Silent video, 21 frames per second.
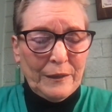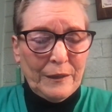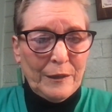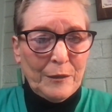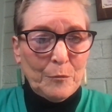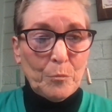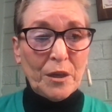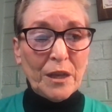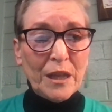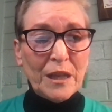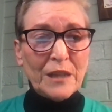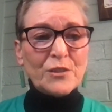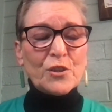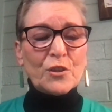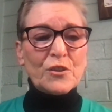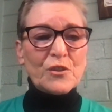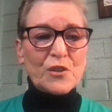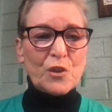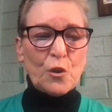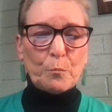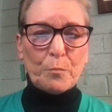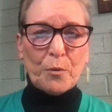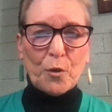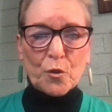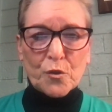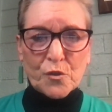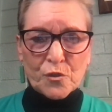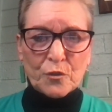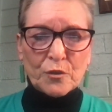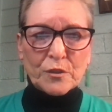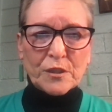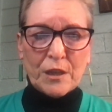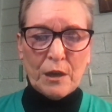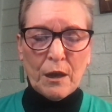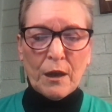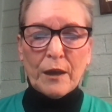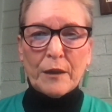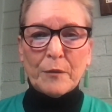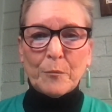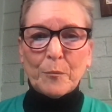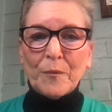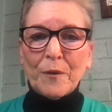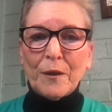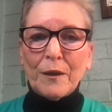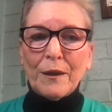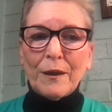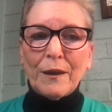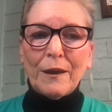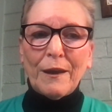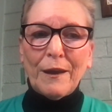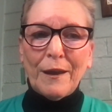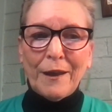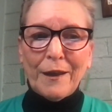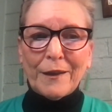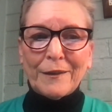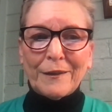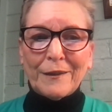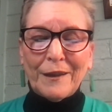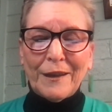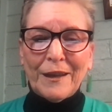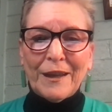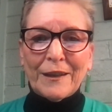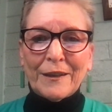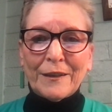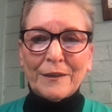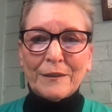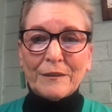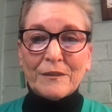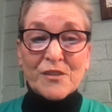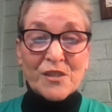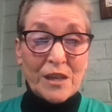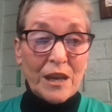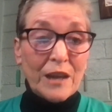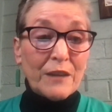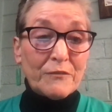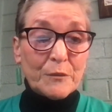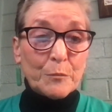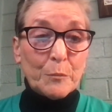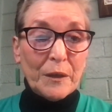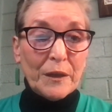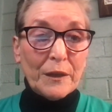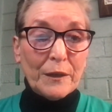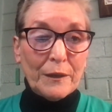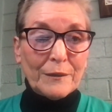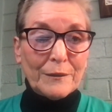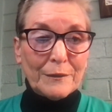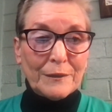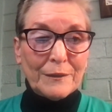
but he took his own personal time and saved me.